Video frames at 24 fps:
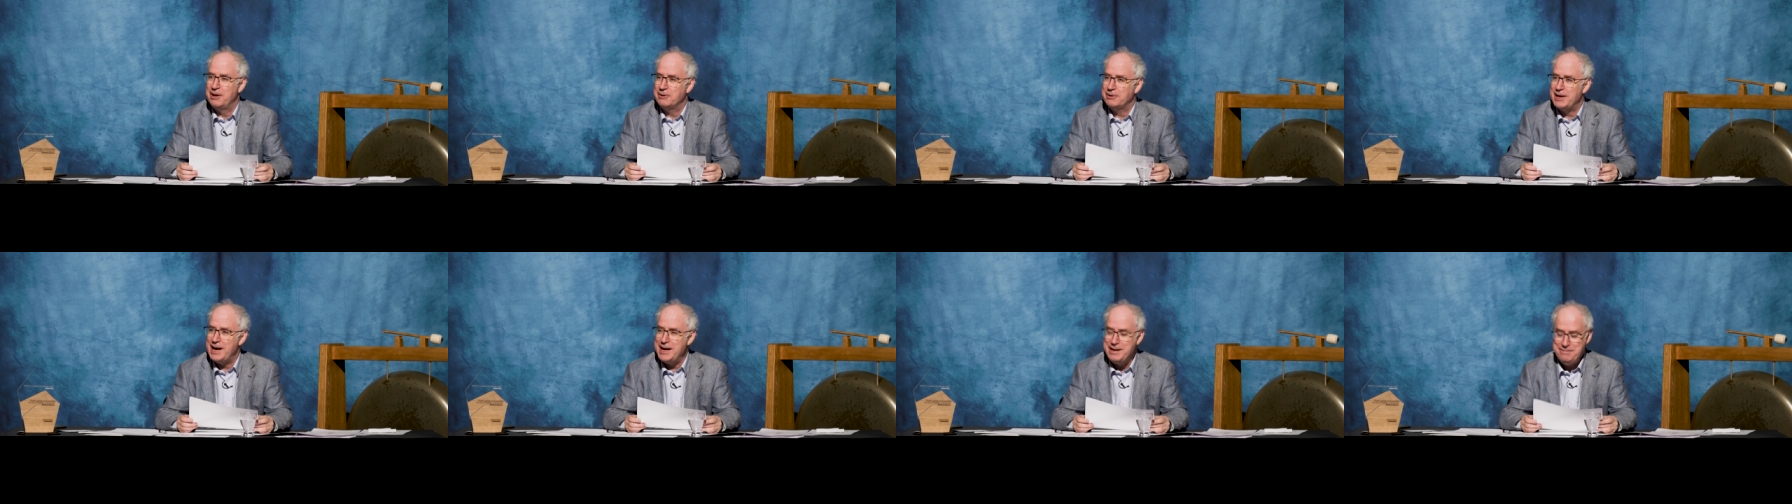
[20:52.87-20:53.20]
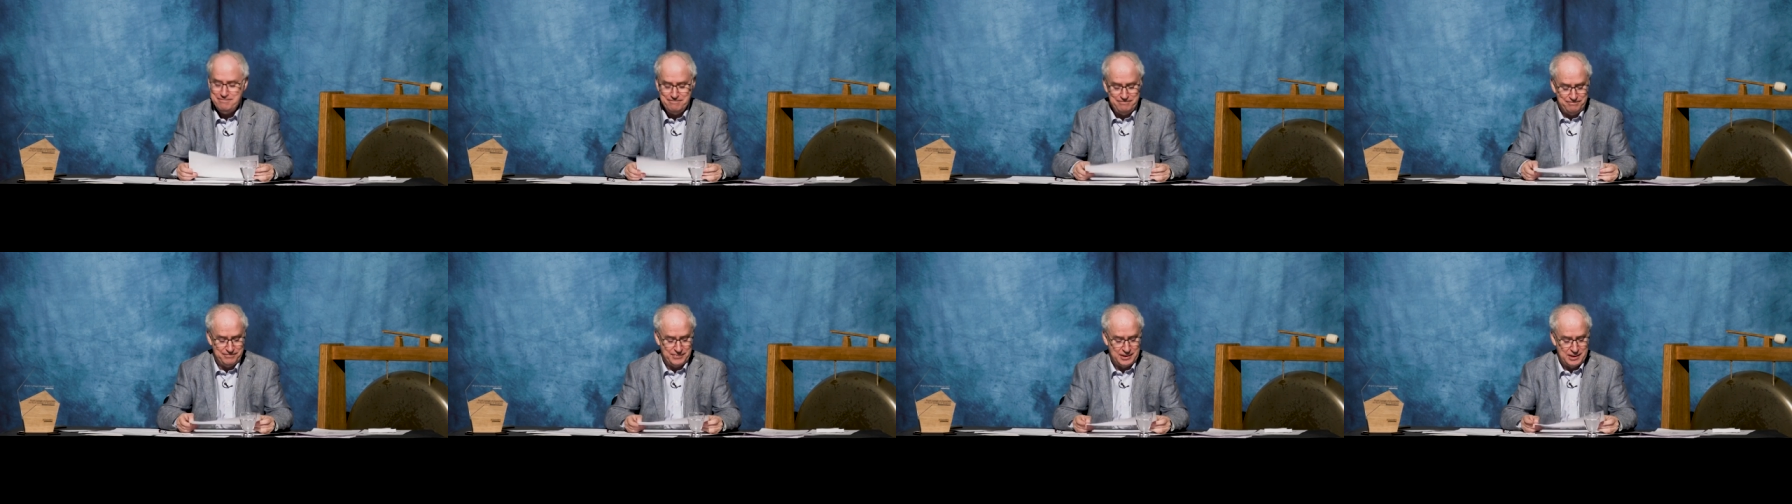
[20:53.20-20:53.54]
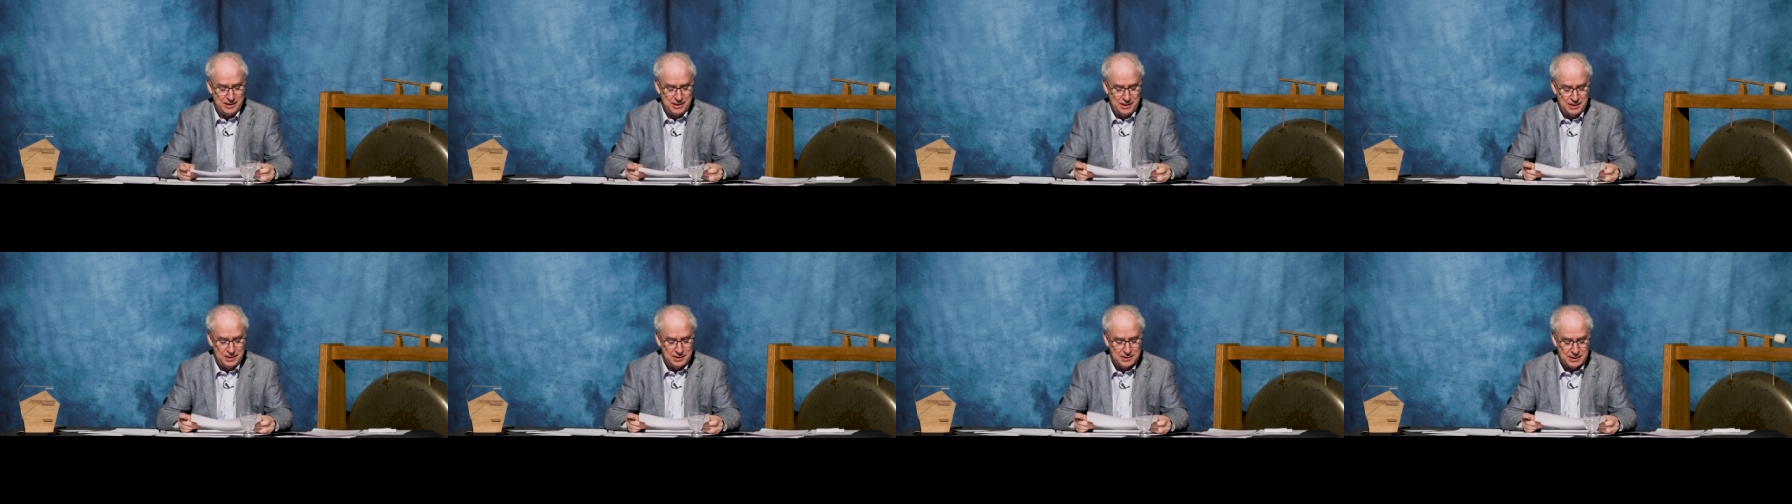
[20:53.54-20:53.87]
okay?
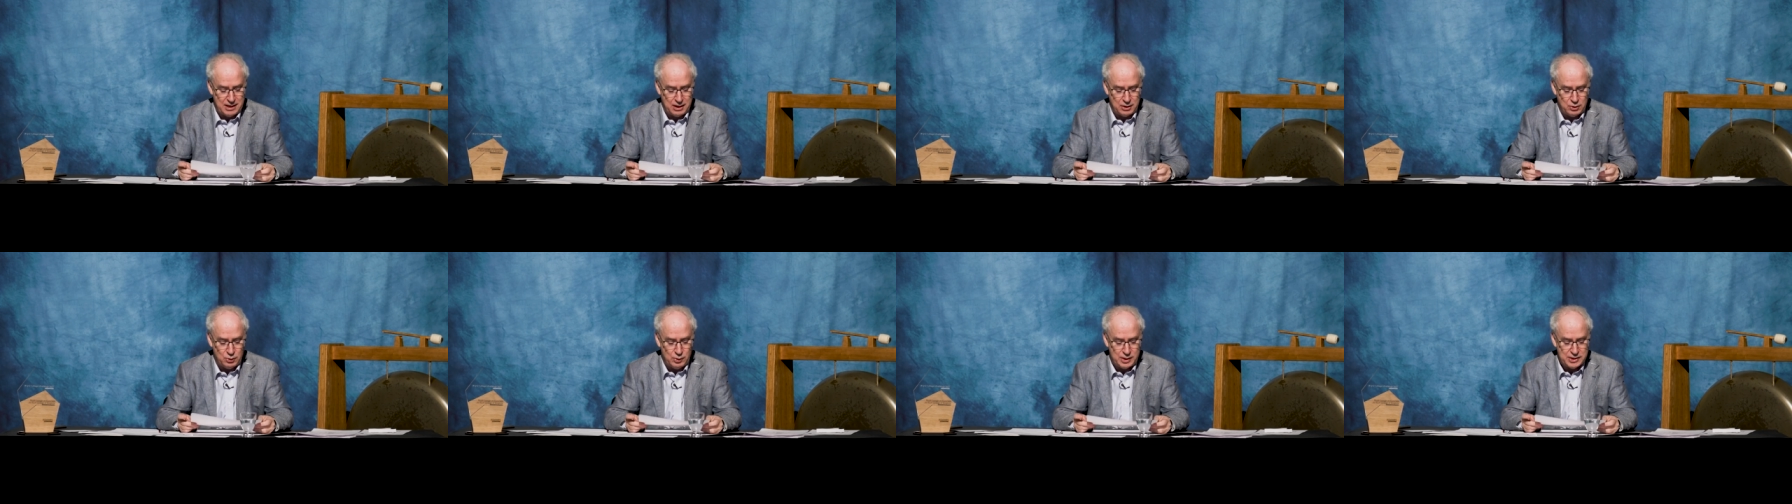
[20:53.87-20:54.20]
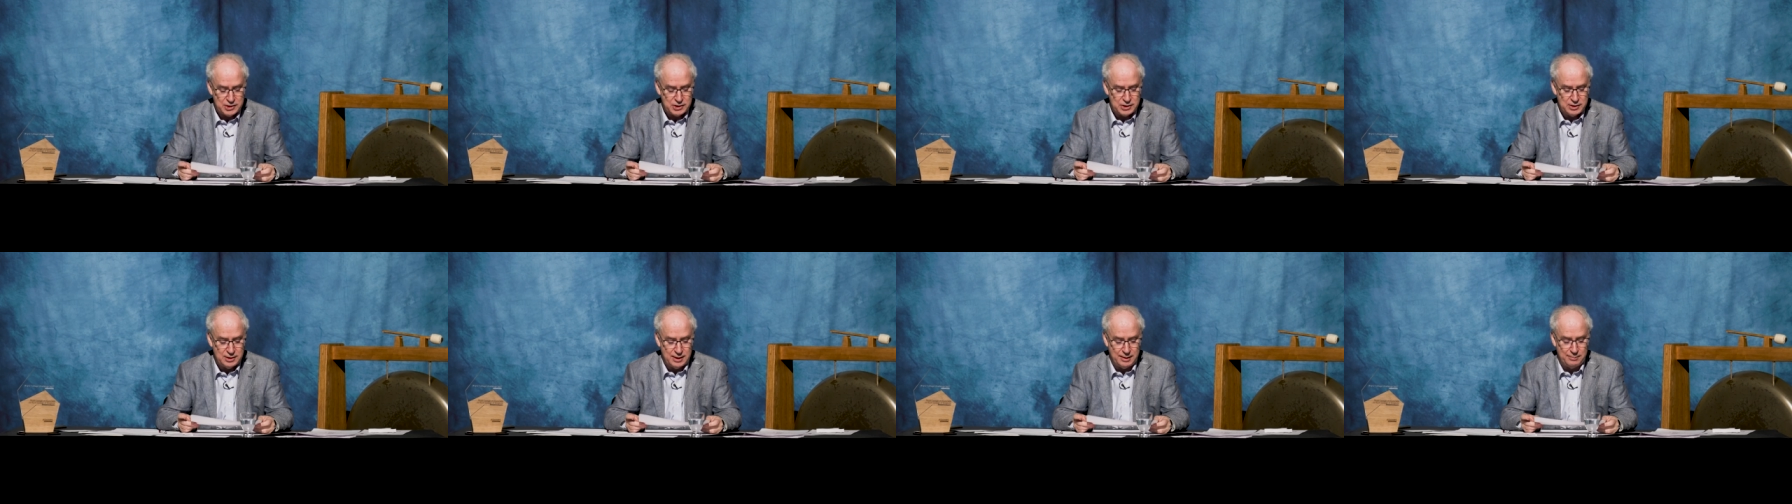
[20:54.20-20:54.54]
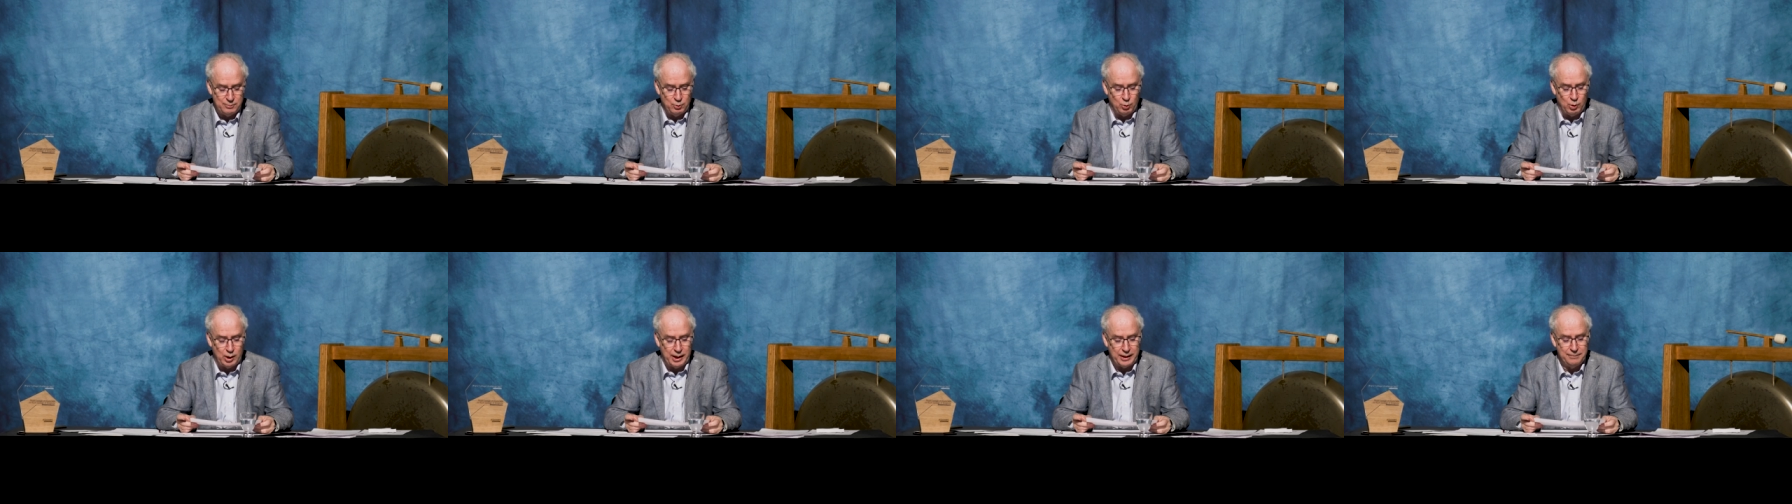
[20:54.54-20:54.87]
So, question
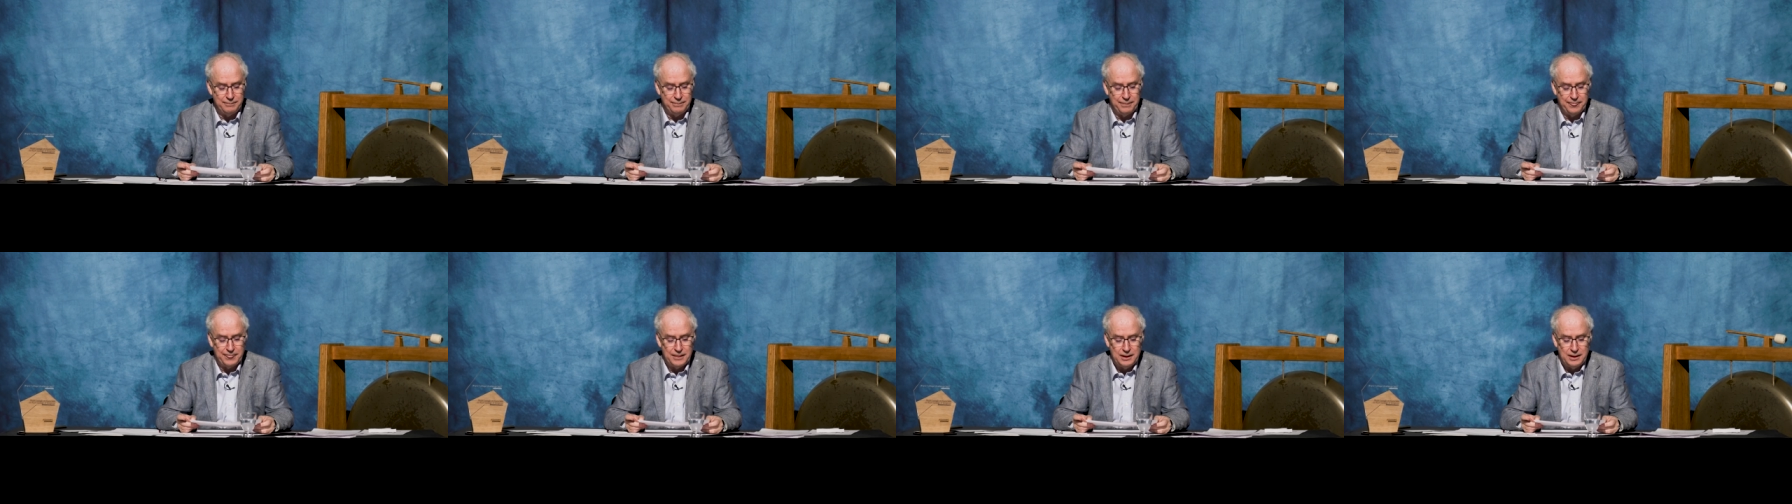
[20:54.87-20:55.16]
number one.